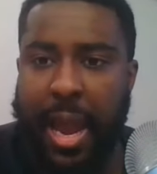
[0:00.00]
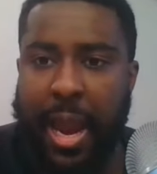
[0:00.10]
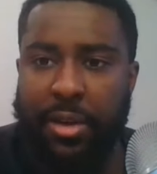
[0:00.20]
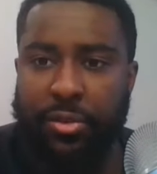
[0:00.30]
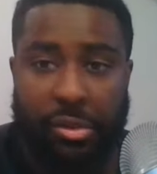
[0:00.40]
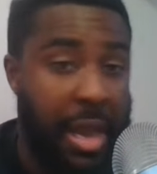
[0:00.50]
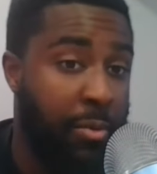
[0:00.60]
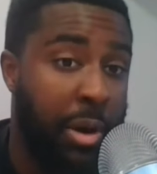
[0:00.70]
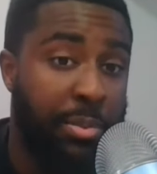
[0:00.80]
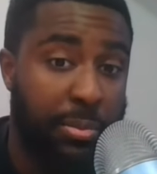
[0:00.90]
And
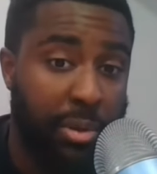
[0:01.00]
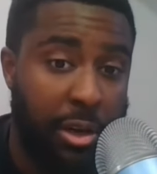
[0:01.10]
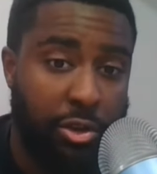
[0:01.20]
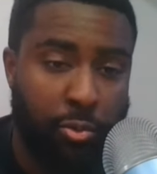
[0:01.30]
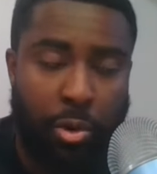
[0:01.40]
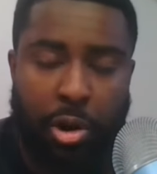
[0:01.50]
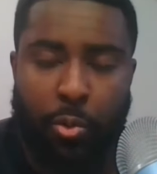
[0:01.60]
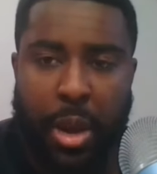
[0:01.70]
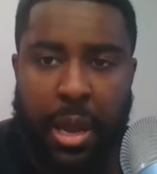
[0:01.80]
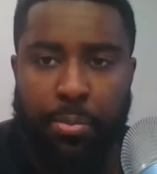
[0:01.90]
that rubbed some players the
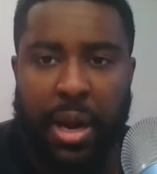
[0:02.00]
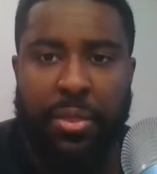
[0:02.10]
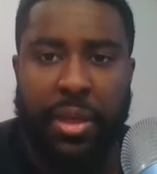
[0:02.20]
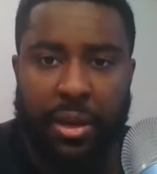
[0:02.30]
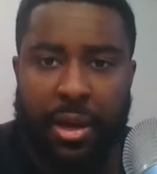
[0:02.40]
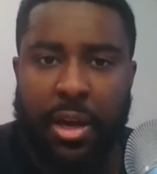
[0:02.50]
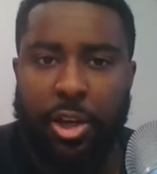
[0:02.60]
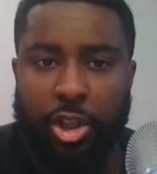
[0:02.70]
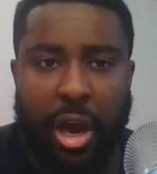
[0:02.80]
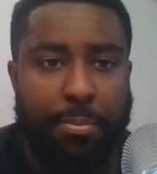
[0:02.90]
wrong way. But I think
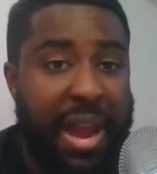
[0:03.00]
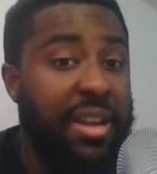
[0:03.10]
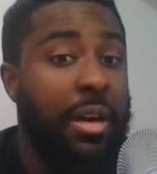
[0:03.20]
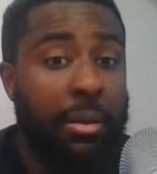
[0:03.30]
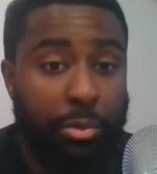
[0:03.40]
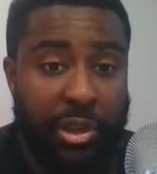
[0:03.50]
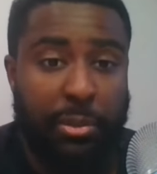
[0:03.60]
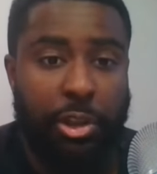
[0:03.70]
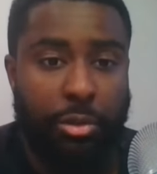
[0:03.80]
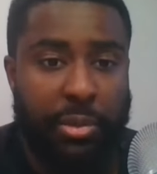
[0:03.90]
Sean Payton humbled
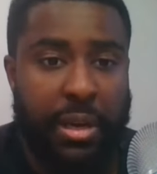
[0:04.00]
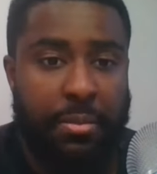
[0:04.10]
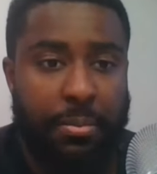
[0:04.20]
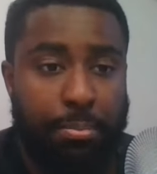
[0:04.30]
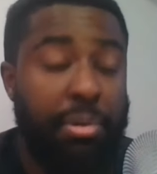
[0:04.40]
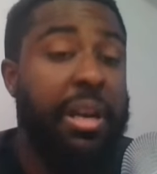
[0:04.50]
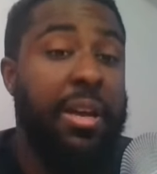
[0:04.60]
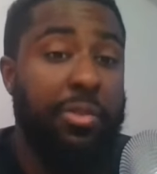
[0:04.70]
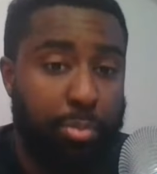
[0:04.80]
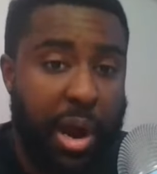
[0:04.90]
him a little bit.
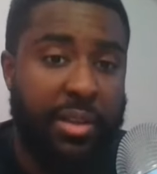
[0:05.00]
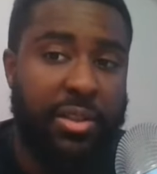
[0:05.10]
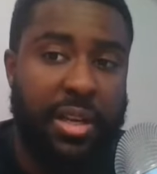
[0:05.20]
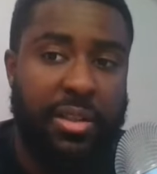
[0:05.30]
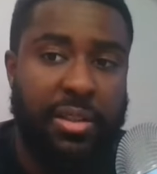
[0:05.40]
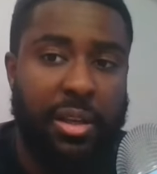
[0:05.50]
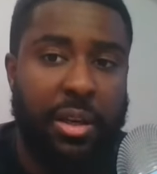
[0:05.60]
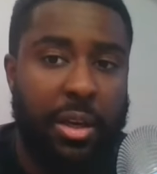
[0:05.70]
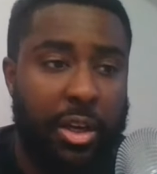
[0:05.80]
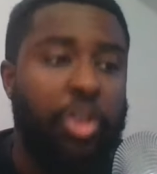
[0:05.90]
But in the process,
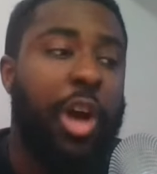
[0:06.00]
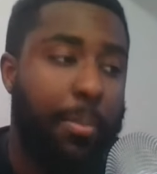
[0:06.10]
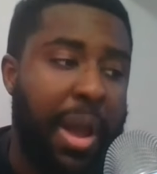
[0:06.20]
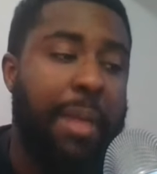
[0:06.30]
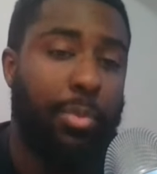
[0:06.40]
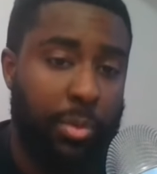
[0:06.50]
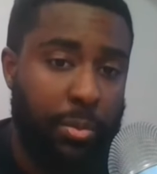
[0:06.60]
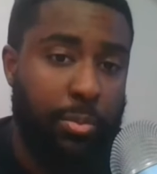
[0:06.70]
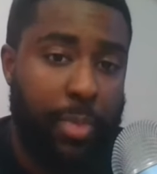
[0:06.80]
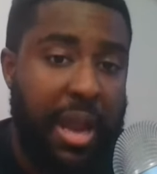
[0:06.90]
Sean Payton
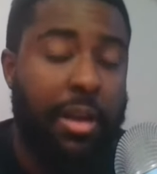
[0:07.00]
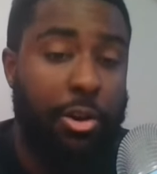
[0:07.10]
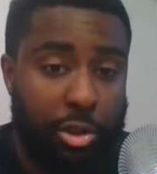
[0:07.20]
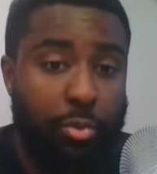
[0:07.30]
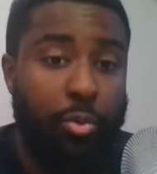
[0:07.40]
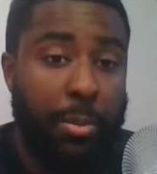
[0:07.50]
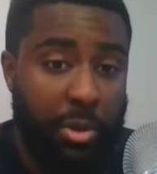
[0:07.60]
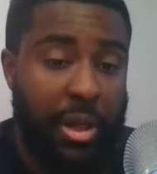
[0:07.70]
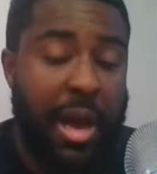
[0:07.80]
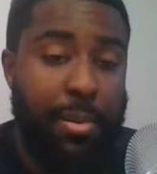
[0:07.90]
Peyton also
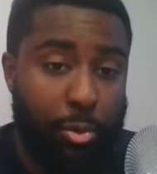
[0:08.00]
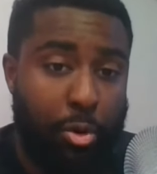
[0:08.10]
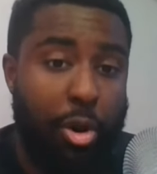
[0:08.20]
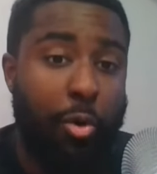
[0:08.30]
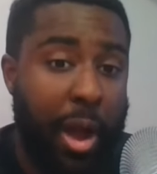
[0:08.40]
rubbed a lot of people the wrong